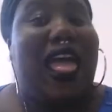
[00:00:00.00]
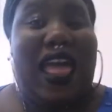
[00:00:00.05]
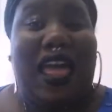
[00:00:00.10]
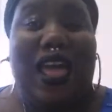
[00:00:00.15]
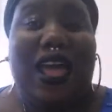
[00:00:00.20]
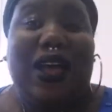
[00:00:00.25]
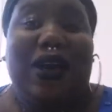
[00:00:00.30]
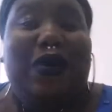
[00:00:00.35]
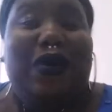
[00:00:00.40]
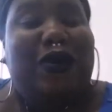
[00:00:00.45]

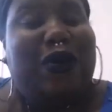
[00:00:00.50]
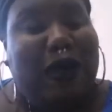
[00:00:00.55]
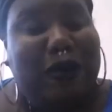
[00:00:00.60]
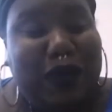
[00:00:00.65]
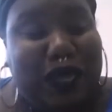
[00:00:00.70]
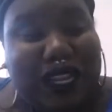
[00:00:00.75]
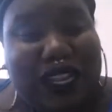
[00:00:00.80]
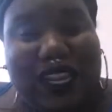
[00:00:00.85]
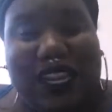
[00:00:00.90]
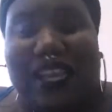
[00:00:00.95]
Ow!
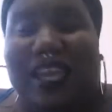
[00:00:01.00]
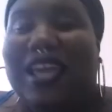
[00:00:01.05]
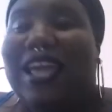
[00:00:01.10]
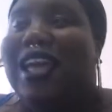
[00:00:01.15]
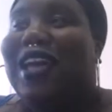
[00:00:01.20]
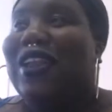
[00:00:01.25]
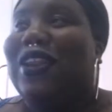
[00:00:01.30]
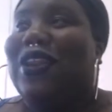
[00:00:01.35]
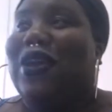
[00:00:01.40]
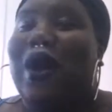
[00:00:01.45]
I'm killing it.
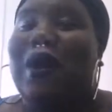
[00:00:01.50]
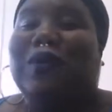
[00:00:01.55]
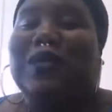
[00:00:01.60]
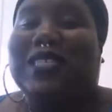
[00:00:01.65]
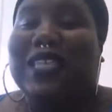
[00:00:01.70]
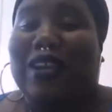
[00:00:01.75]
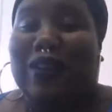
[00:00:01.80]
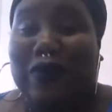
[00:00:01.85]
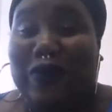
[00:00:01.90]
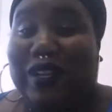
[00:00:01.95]
No, I'm
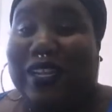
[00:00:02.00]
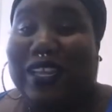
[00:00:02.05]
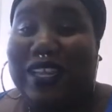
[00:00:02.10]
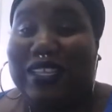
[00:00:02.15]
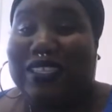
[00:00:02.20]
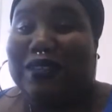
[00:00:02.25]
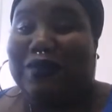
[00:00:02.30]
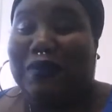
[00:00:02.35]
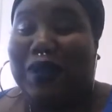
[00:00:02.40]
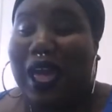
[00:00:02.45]
just like really
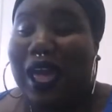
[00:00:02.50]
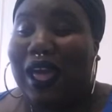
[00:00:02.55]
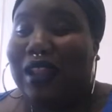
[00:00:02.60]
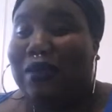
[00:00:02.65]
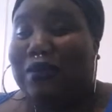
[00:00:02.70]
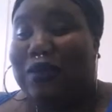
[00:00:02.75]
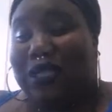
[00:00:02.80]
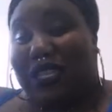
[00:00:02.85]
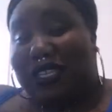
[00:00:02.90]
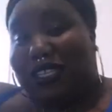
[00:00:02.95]
into black
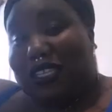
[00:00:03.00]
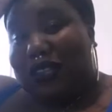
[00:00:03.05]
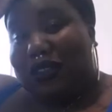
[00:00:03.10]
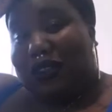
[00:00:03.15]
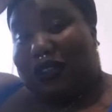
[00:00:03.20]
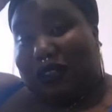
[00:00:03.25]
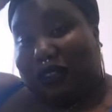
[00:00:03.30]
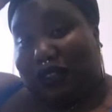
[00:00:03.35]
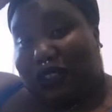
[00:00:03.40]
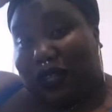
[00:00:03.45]
lipsticks
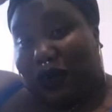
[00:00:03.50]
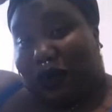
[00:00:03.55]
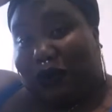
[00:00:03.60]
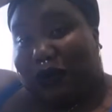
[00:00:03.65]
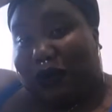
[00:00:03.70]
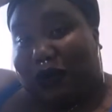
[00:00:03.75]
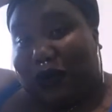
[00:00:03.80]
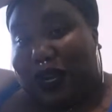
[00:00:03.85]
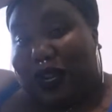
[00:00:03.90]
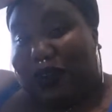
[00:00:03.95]
and
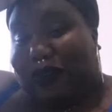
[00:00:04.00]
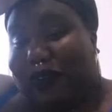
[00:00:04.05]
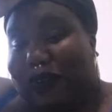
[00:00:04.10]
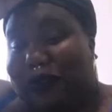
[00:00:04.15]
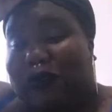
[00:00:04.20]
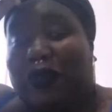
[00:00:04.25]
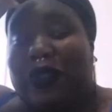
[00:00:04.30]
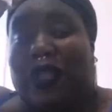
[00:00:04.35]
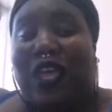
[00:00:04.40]
so whatever.